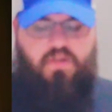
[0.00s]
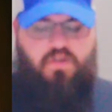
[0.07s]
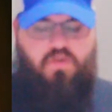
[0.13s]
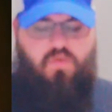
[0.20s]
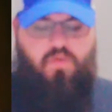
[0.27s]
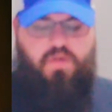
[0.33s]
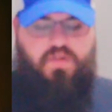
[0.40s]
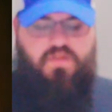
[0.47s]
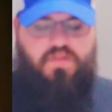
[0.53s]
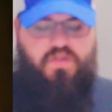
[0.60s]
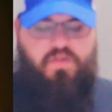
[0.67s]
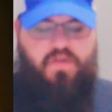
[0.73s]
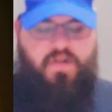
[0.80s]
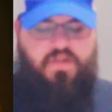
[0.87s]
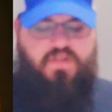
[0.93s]
according to
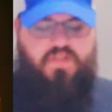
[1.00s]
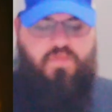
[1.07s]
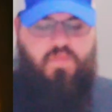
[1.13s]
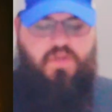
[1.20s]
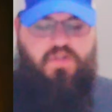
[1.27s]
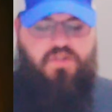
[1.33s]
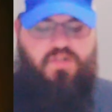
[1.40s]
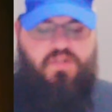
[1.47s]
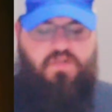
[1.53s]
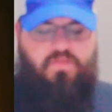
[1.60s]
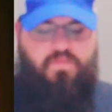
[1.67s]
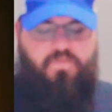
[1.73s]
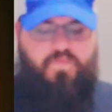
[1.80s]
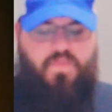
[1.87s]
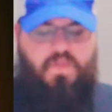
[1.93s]
your estimation,